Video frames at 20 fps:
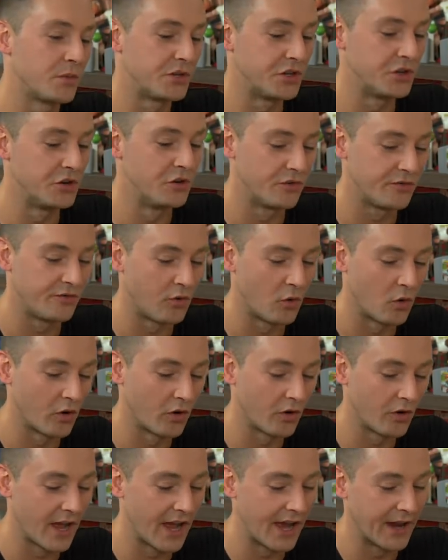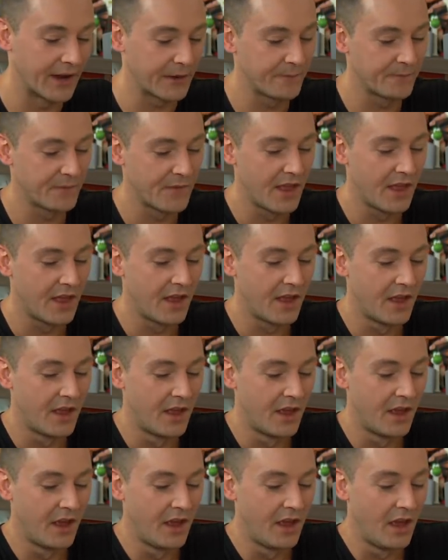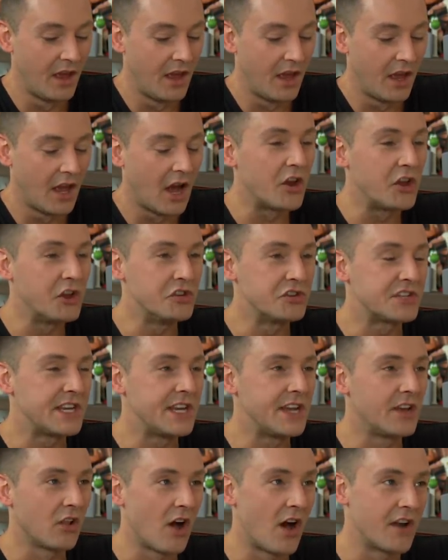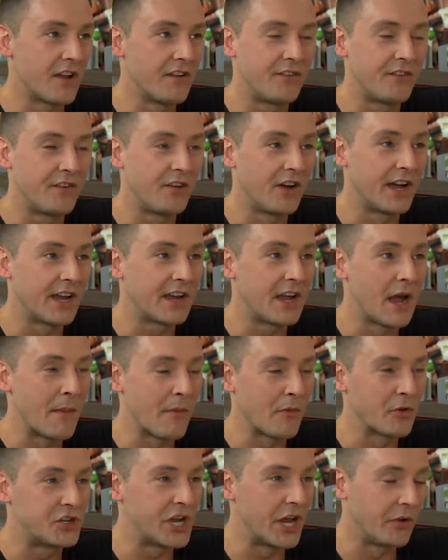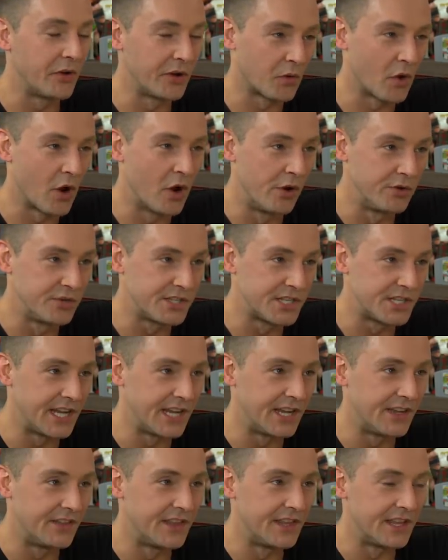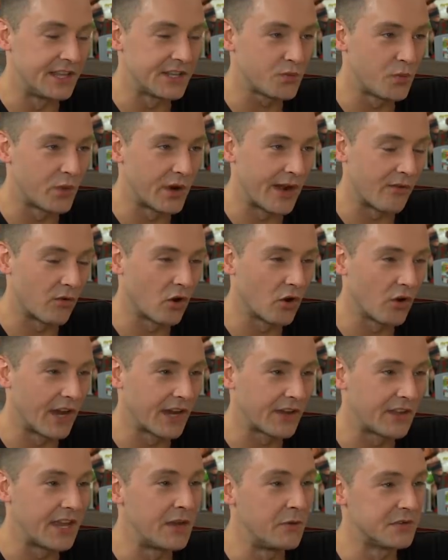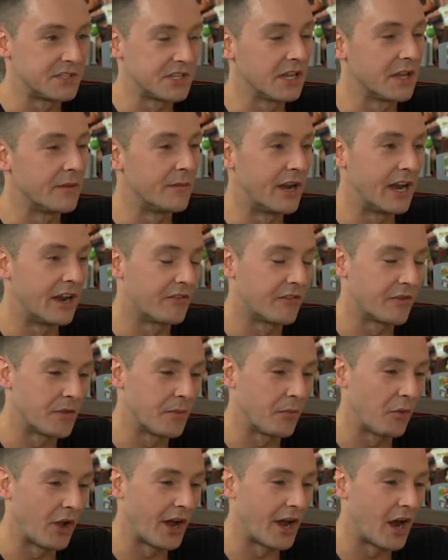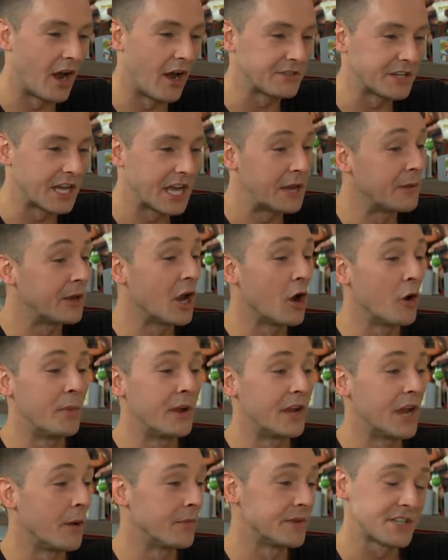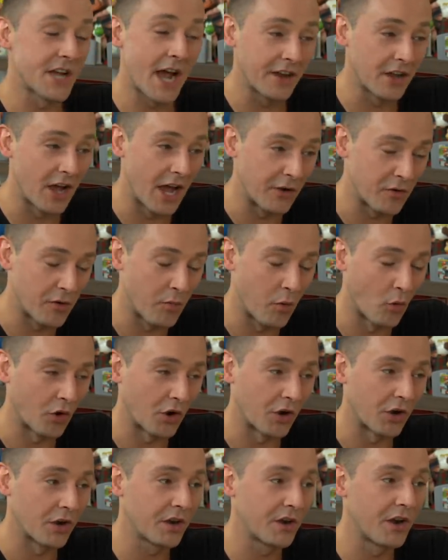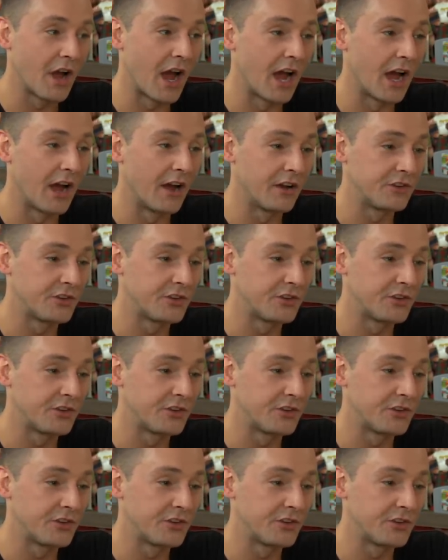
too for like, oh, you see a lot of like, I remember Jalen Rose did this whenever like he was eliminated from the playoffs. Like he would go become a sideline reporter uh,